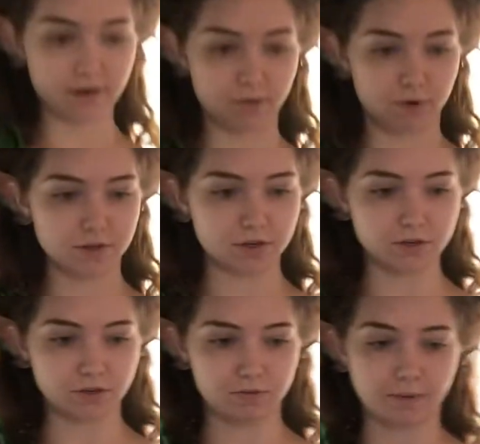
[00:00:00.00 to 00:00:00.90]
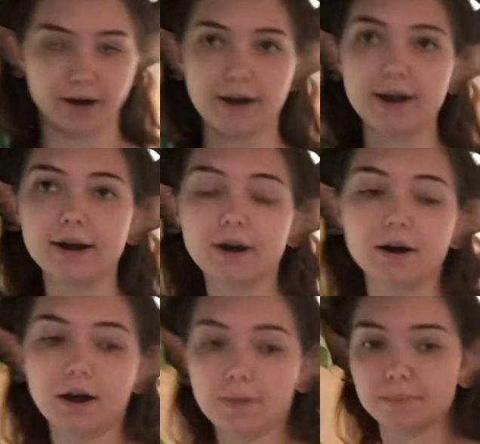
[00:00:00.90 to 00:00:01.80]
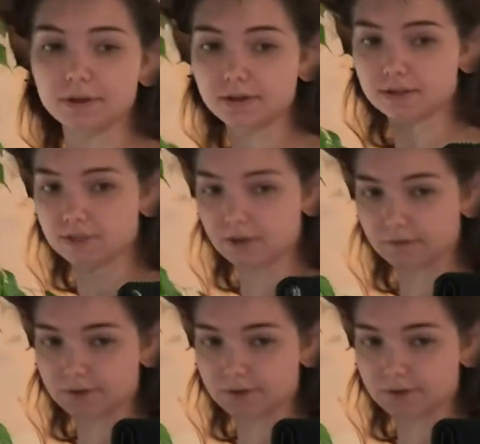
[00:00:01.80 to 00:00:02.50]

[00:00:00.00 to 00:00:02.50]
I want to do my hair up instead of